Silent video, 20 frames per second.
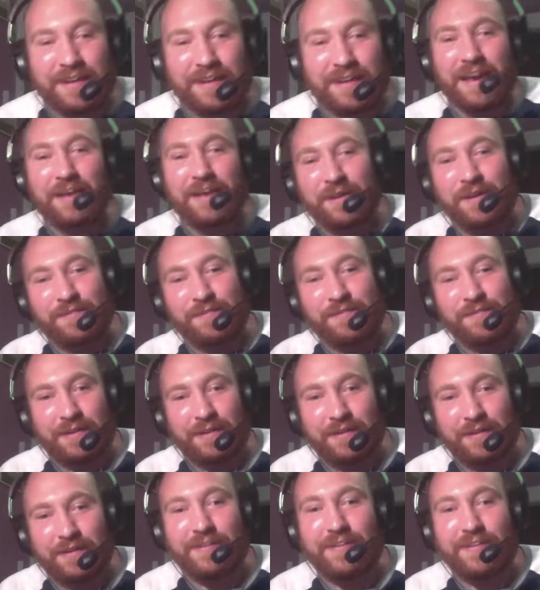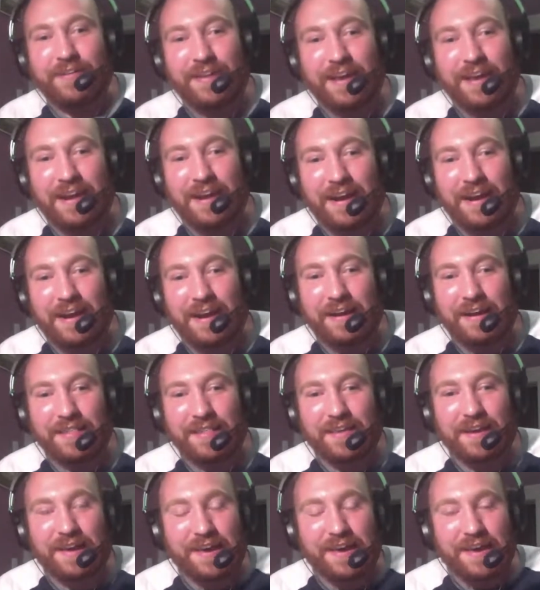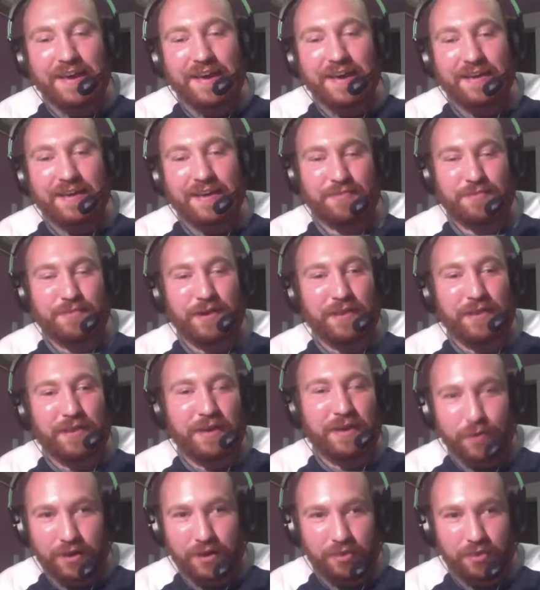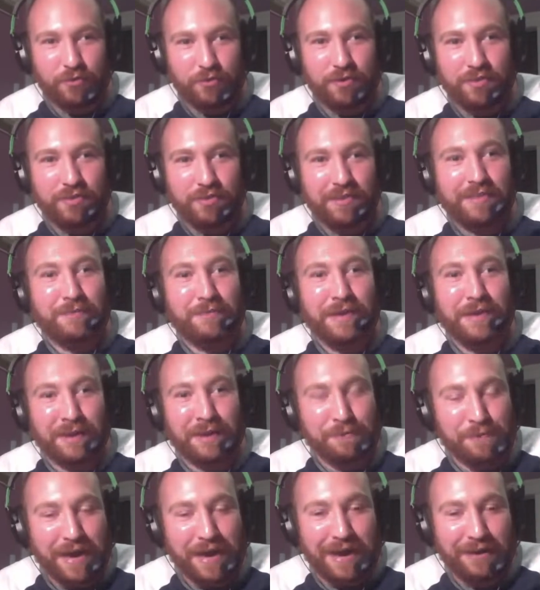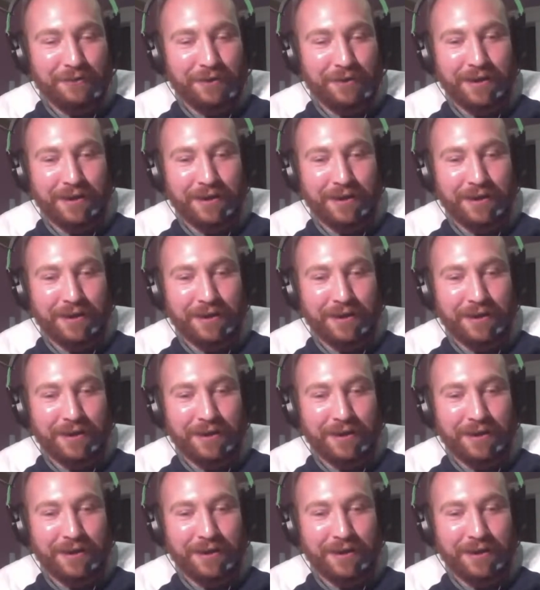and we figured, and because we were like, we didn't do anything to make him mad,